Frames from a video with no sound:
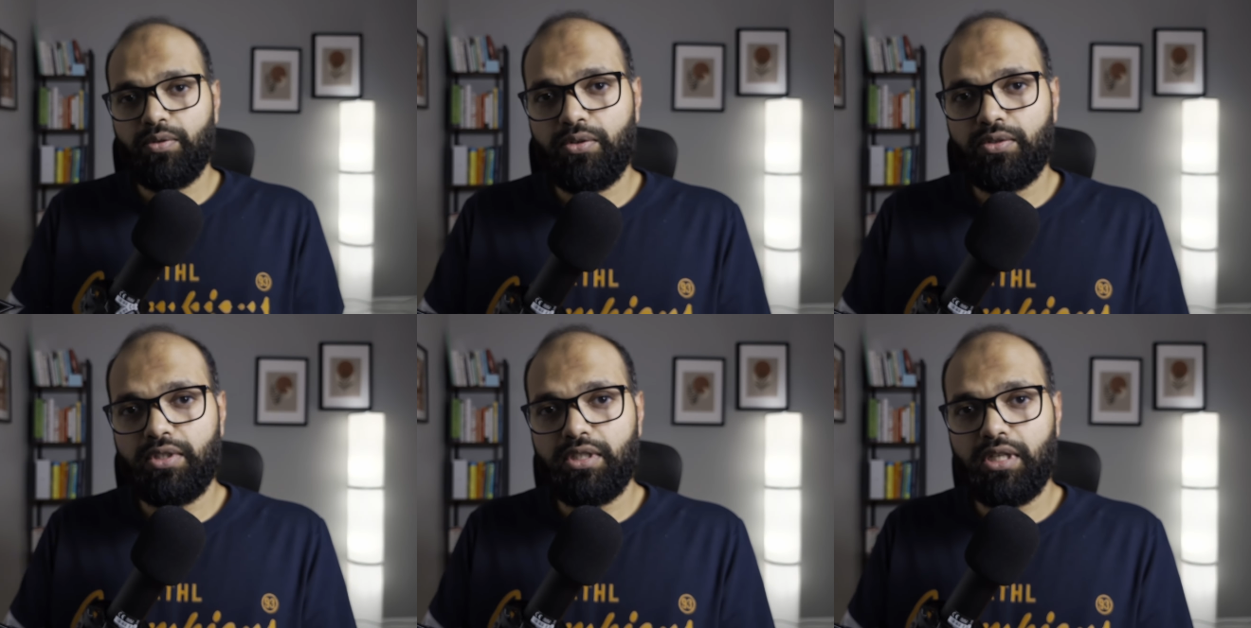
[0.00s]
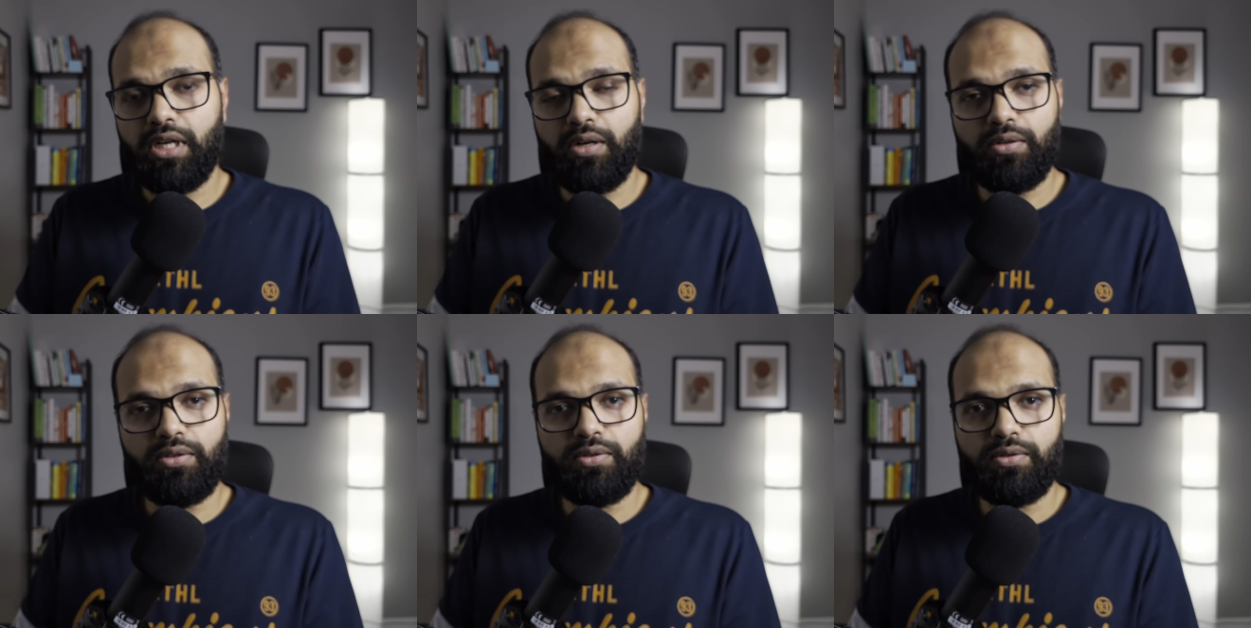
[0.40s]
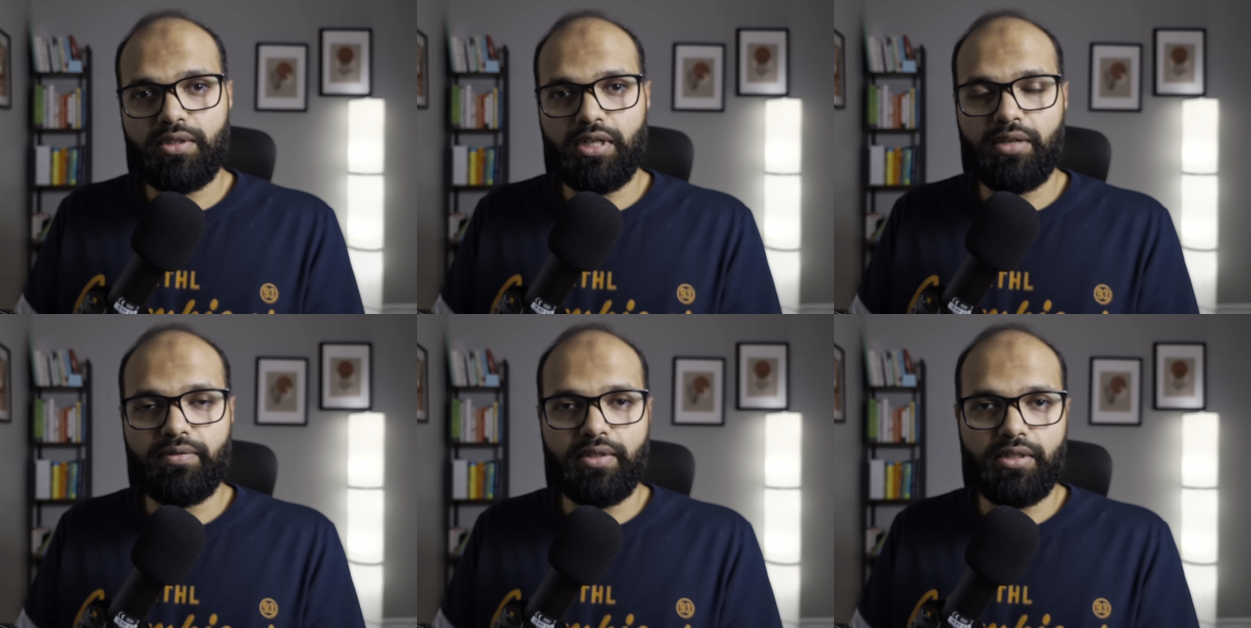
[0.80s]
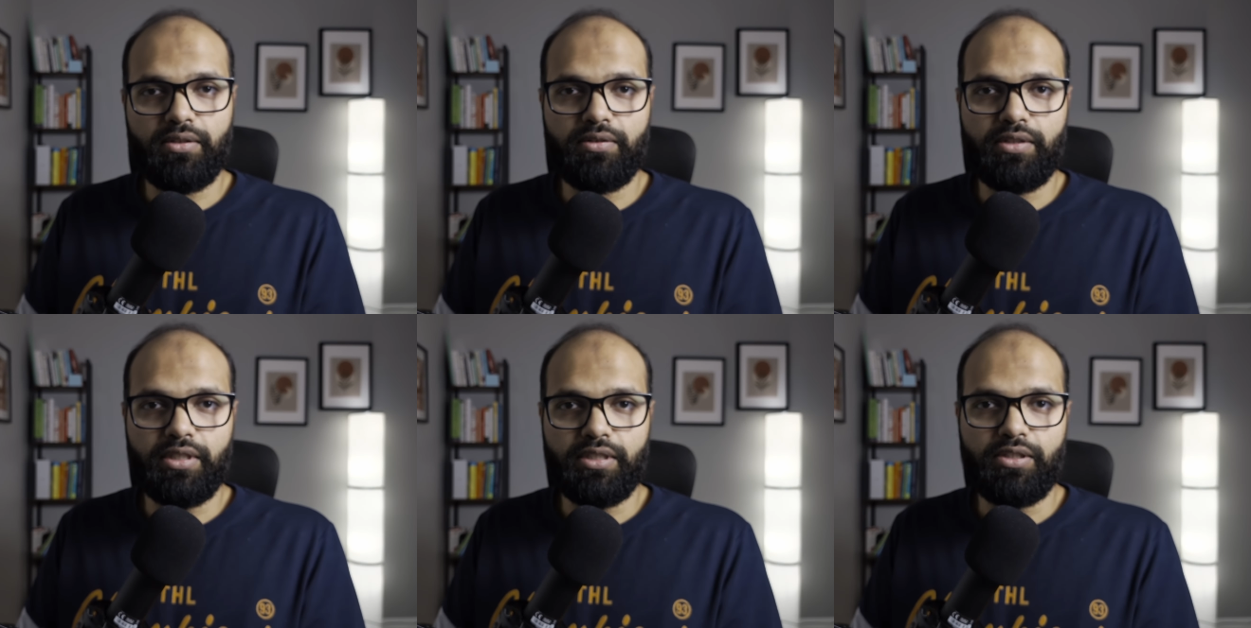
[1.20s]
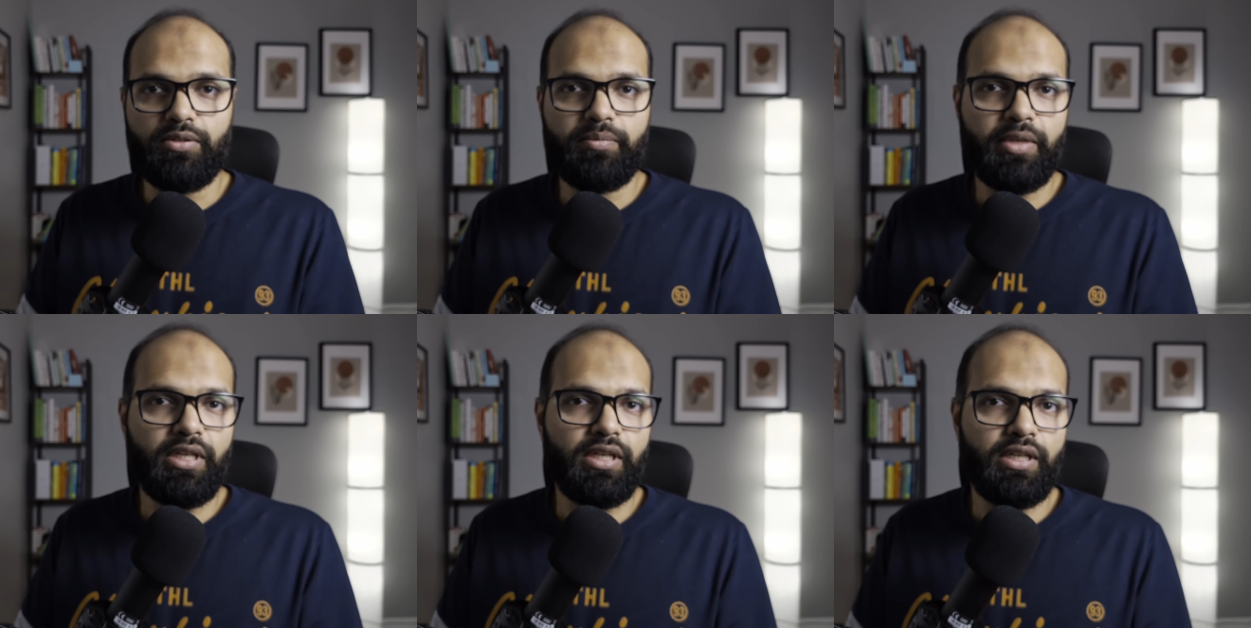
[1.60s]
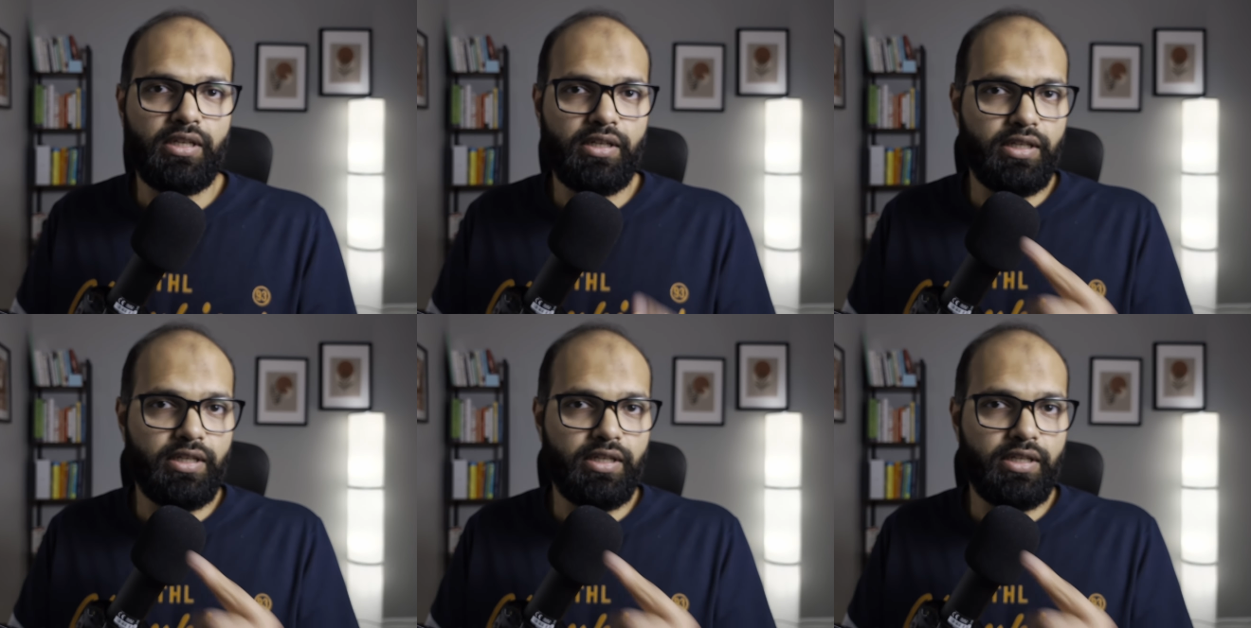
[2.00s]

if you want to see how to craft a good resume,